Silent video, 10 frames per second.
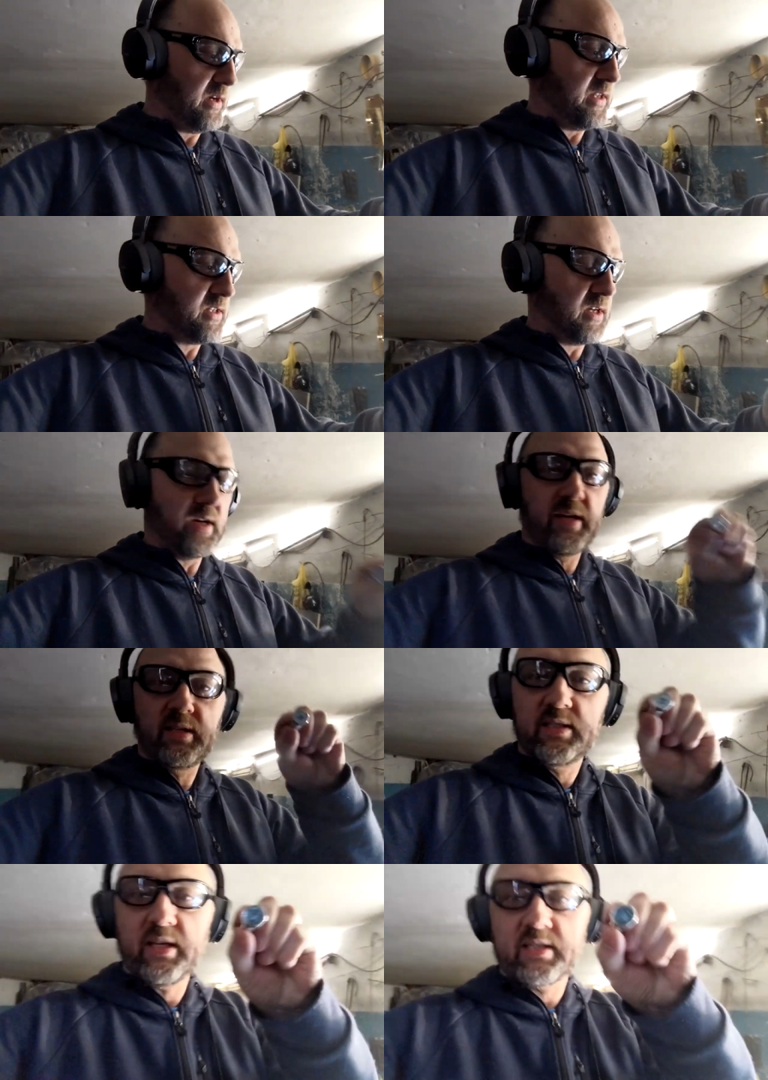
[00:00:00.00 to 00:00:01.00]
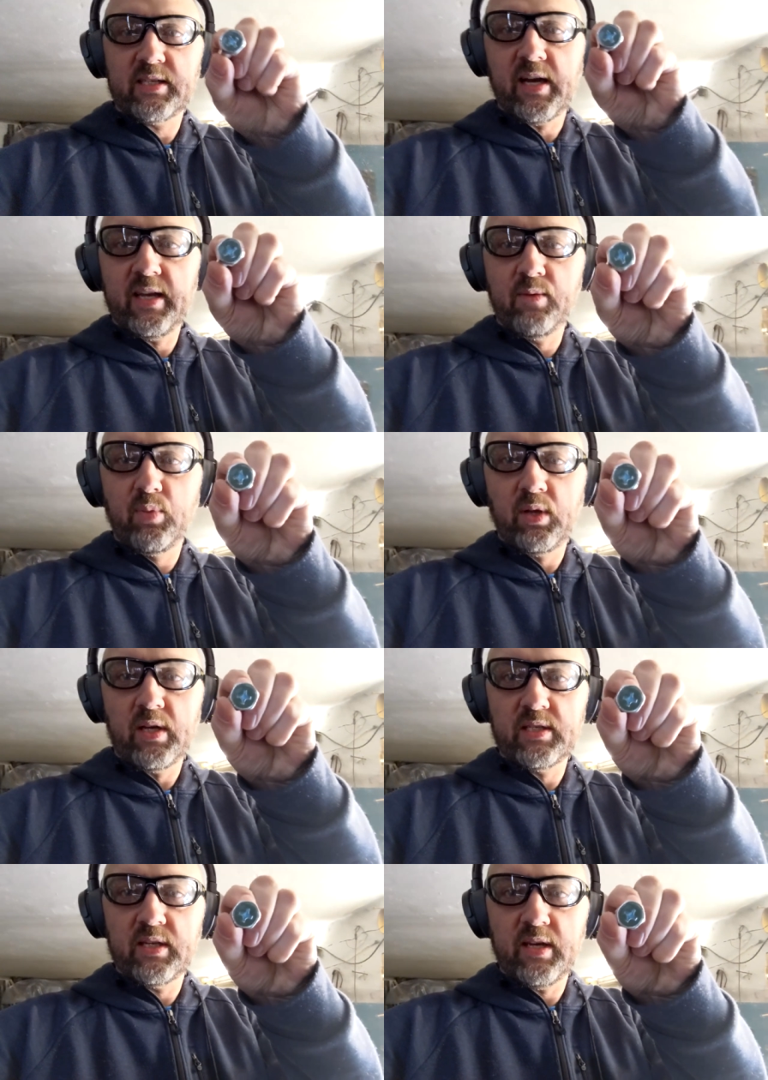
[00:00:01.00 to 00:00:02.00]
It's, uh, it's six-sided,
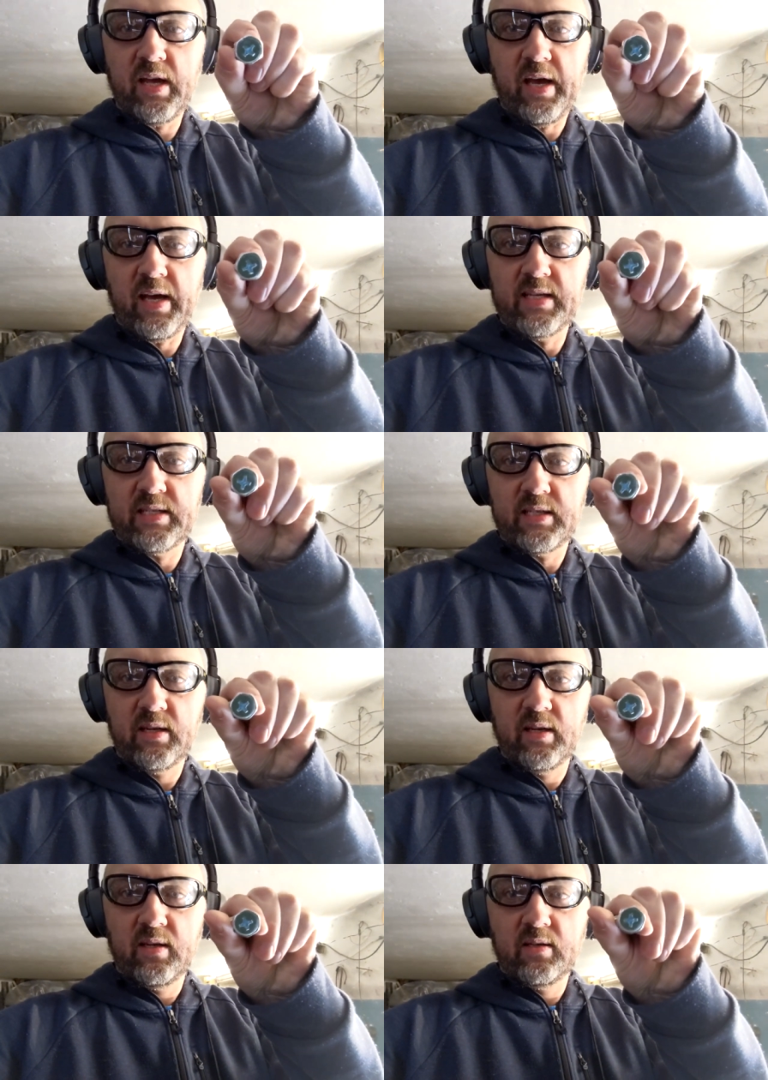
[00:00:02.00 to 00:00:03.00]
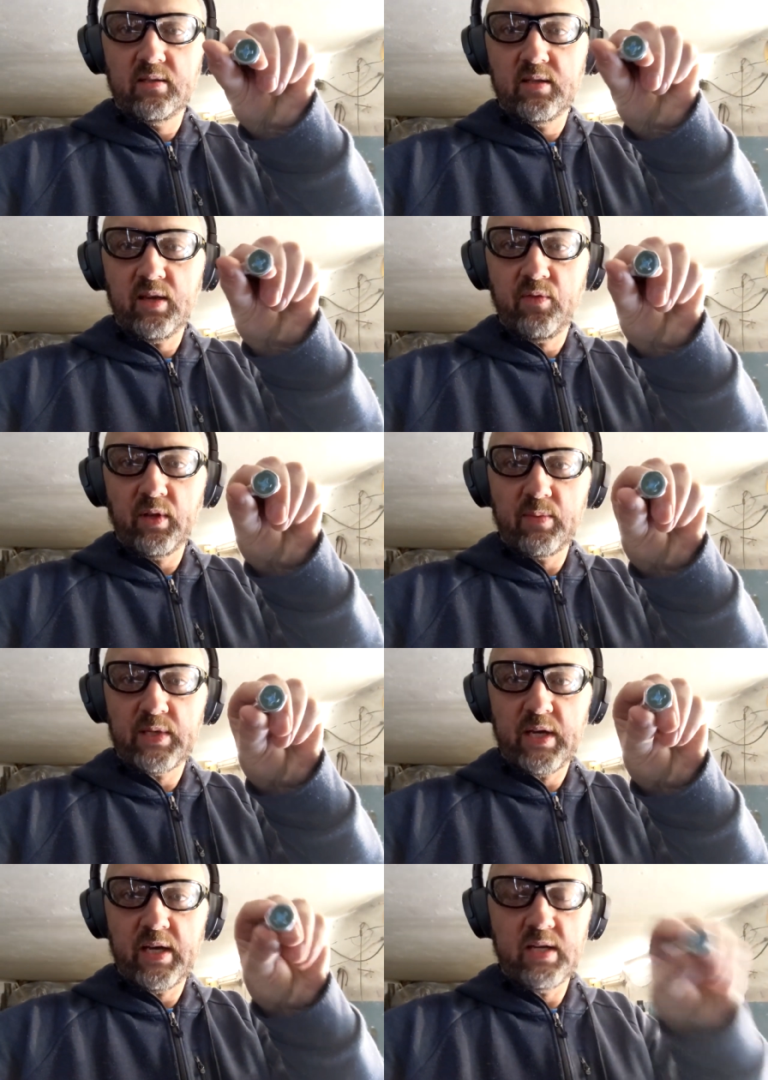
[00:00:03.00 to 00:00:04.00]
plus it has the
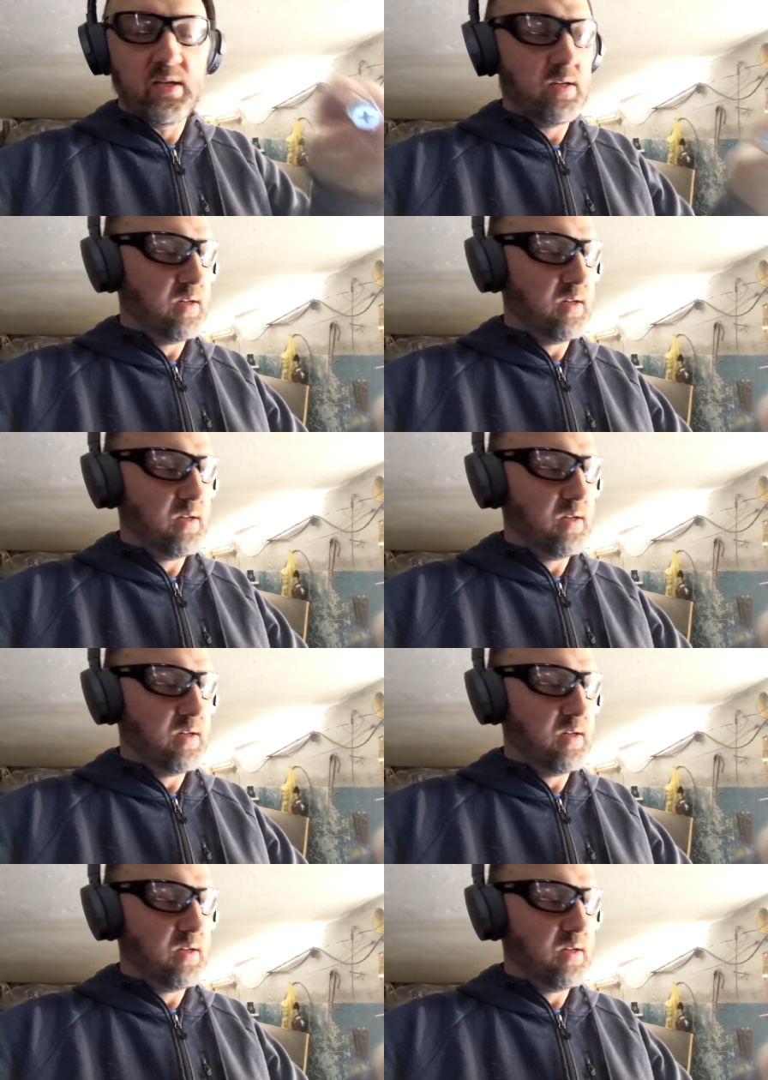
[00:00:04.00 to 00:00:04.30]
Phillips head